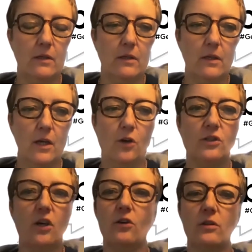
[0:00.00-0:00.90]

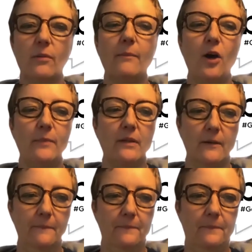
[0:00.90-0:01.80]
Hold on one moment.
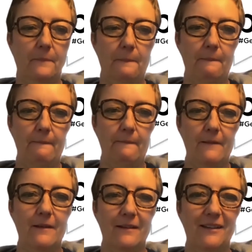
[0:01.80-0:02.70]

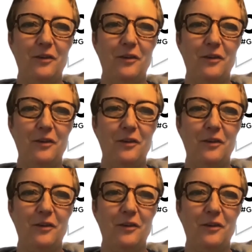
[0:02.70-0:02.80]
Go.